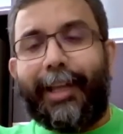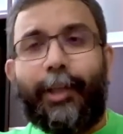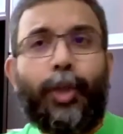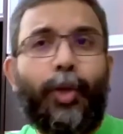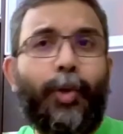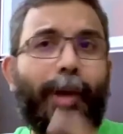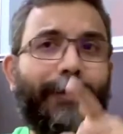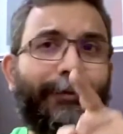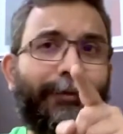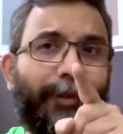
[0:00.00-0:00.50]
And
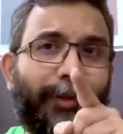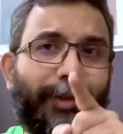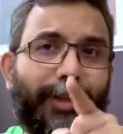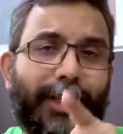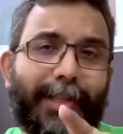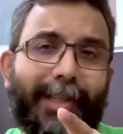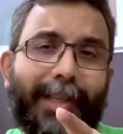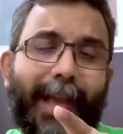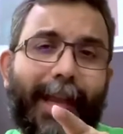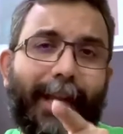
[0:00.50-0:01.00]
you have to
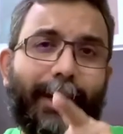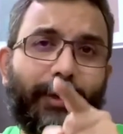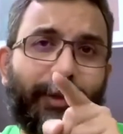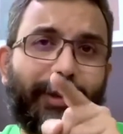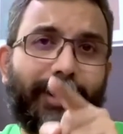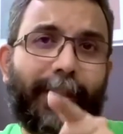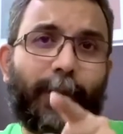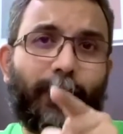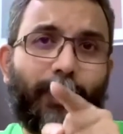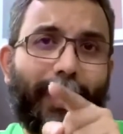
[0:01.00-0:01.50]
decide
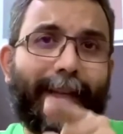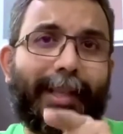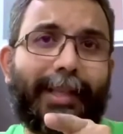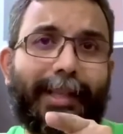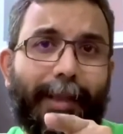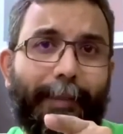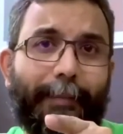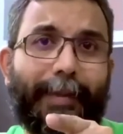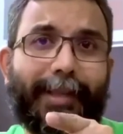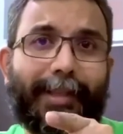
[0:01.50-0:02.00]
on this
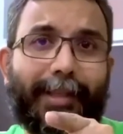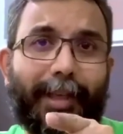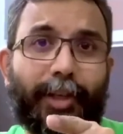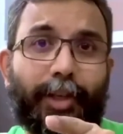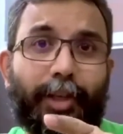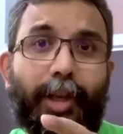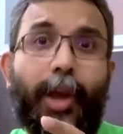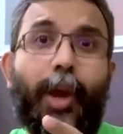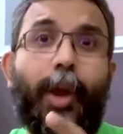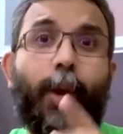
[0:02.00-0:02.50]
Wednesday
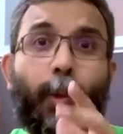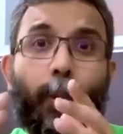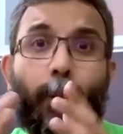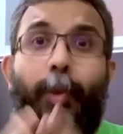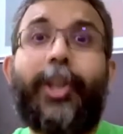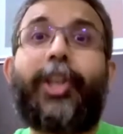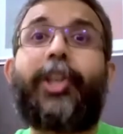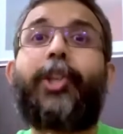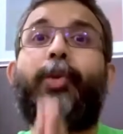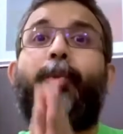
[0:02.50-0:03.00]
message
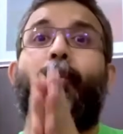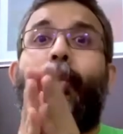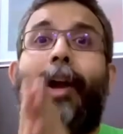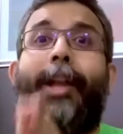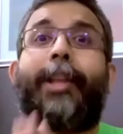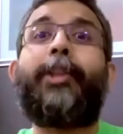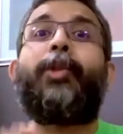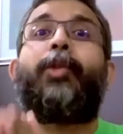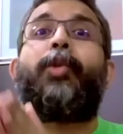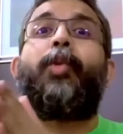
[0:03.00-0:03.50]
which
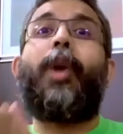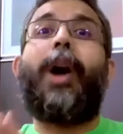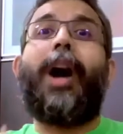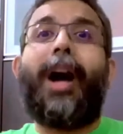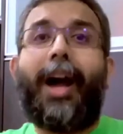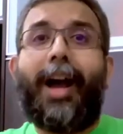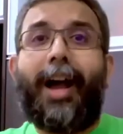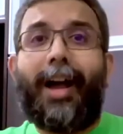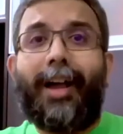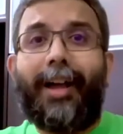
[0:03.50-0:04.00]
one you
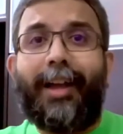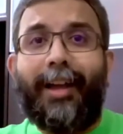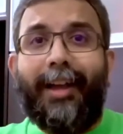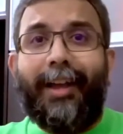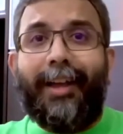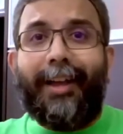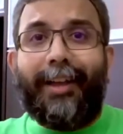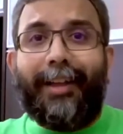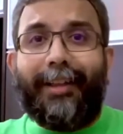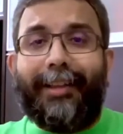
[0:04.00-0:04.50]
are.
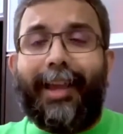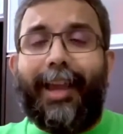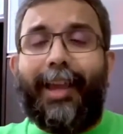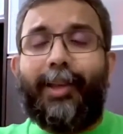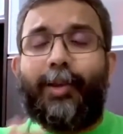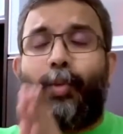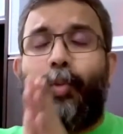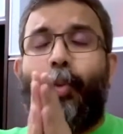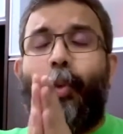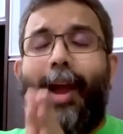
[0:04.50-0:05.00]
There
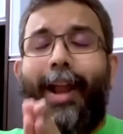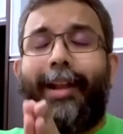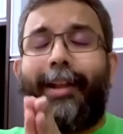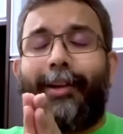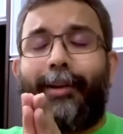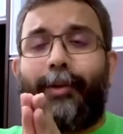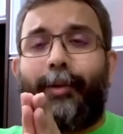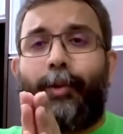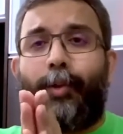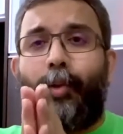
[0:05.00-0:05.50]
is
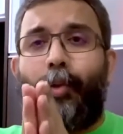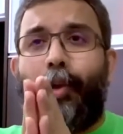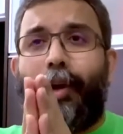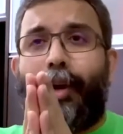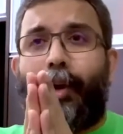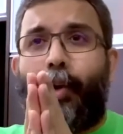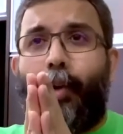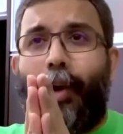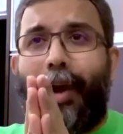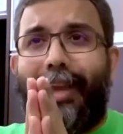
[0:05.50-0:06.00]
one who
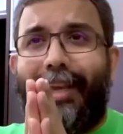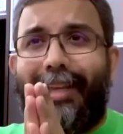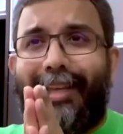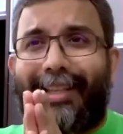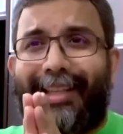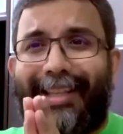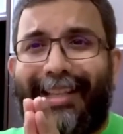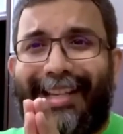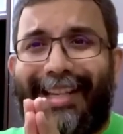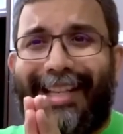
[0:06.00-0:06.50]

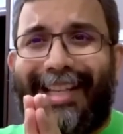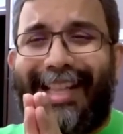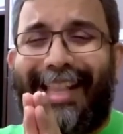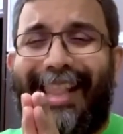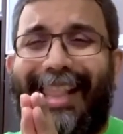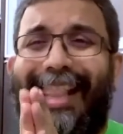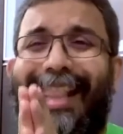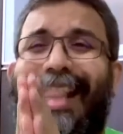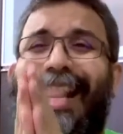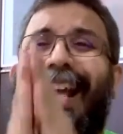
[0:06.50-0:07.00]
acquires a
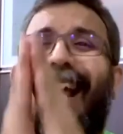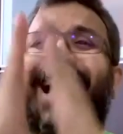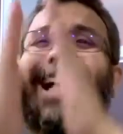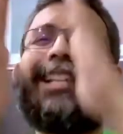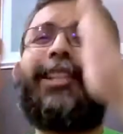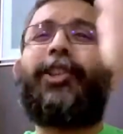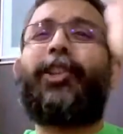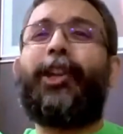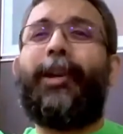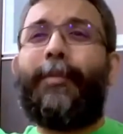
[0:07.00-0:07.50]

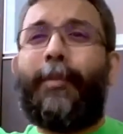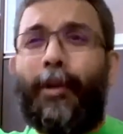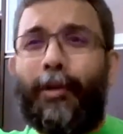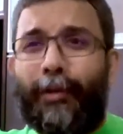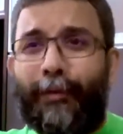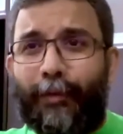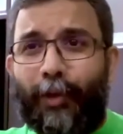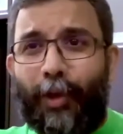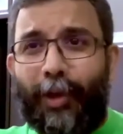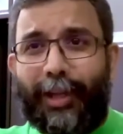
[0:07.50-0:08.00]
large amount
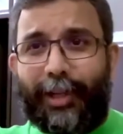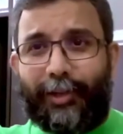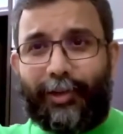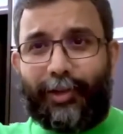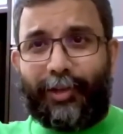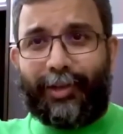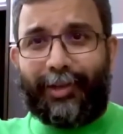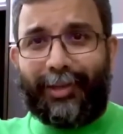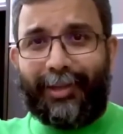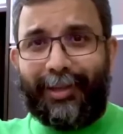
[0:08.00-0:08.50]
of
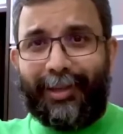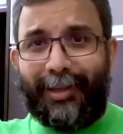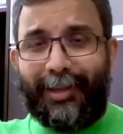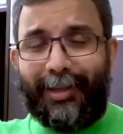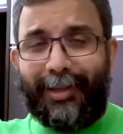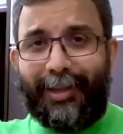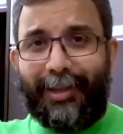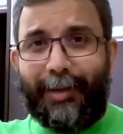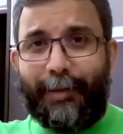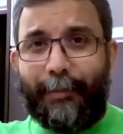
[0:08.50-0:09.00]
knowledge,
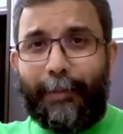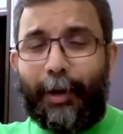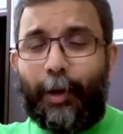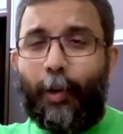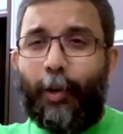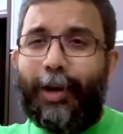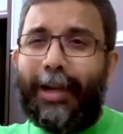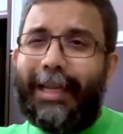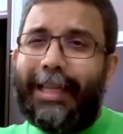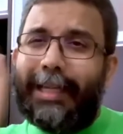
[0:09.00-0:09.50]
but
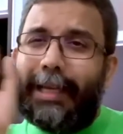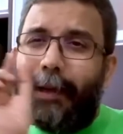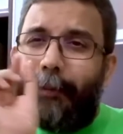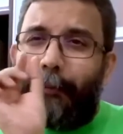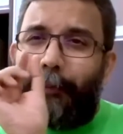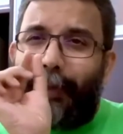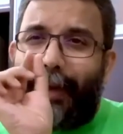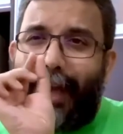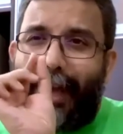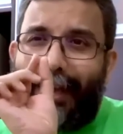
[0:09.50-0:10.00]
only
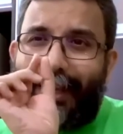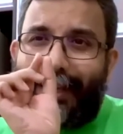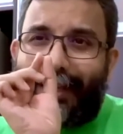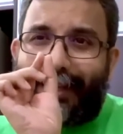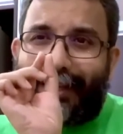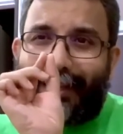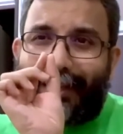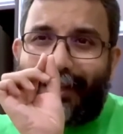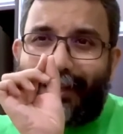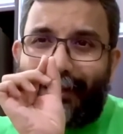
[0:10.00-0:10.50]

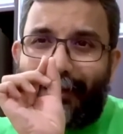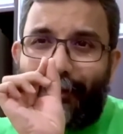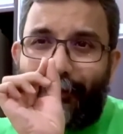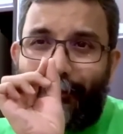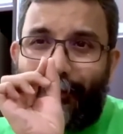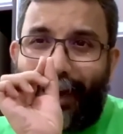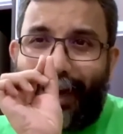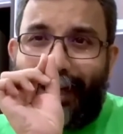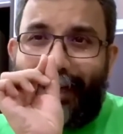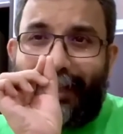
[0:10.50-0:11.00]
applies
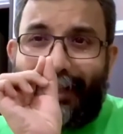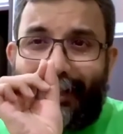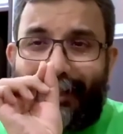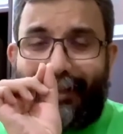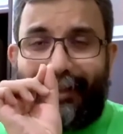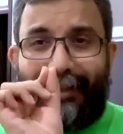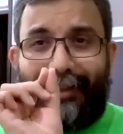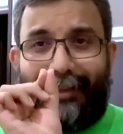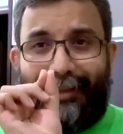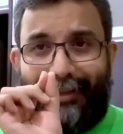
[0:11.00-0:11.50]
very
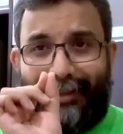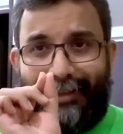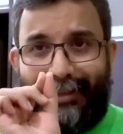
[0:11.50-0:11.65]
little.